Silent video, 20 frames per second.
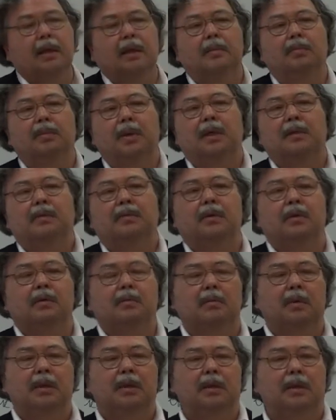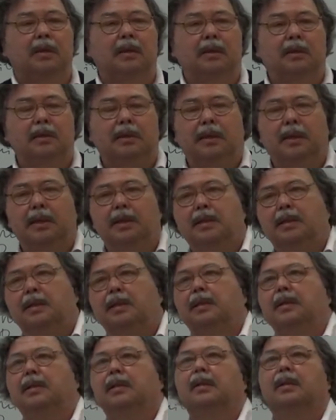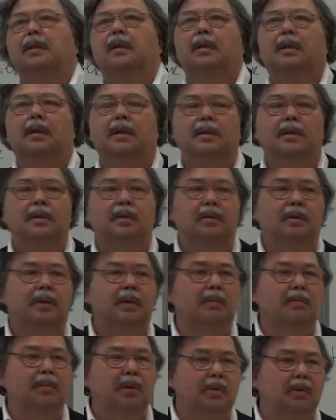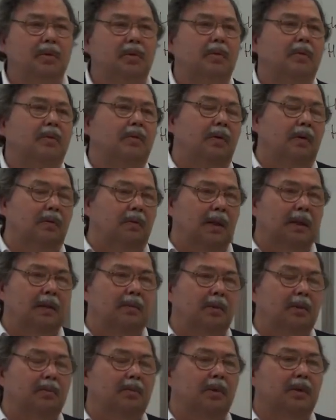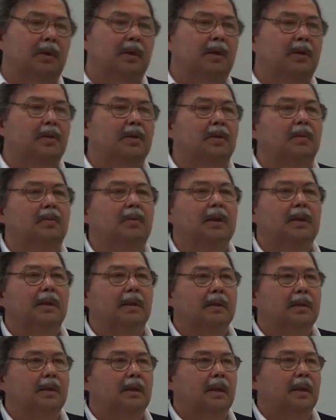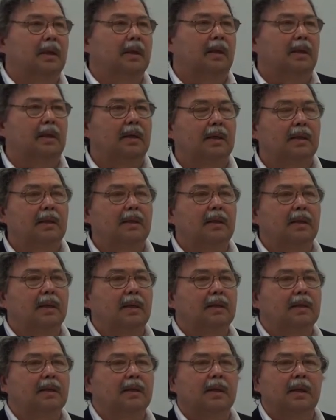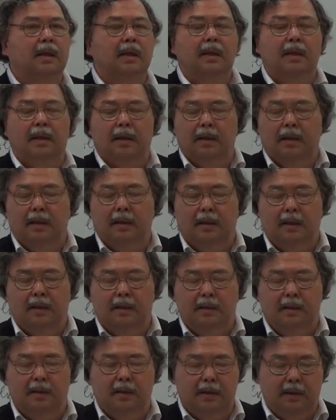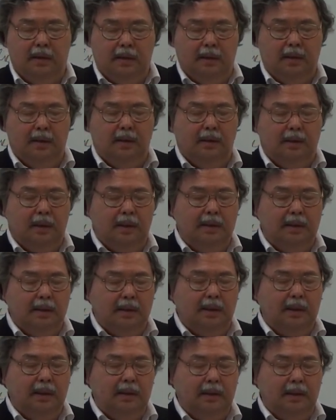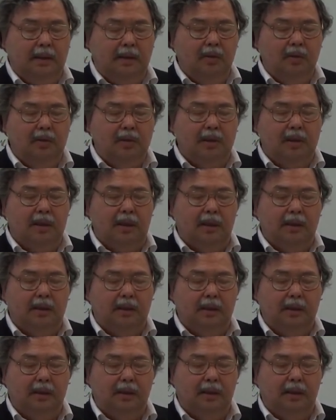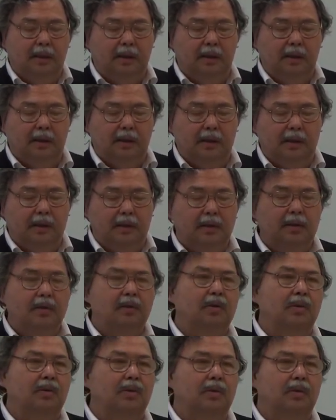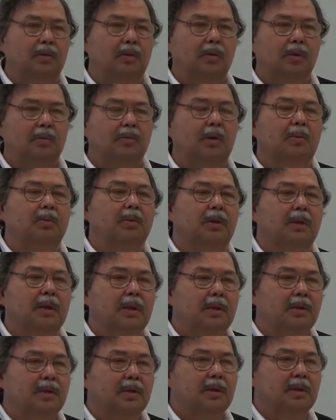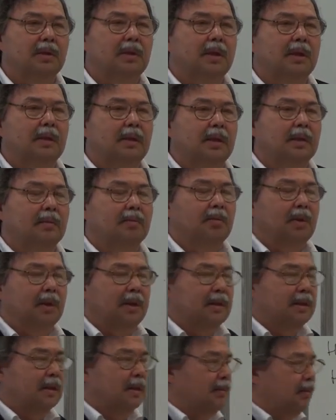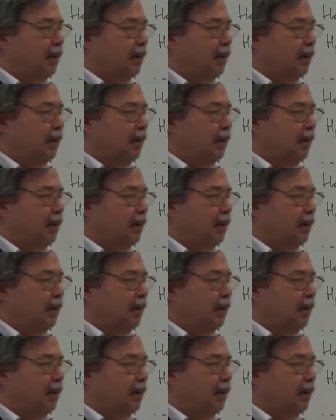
Apart from tests concerning mu, for one population we can run a test that looks at two populations and compares the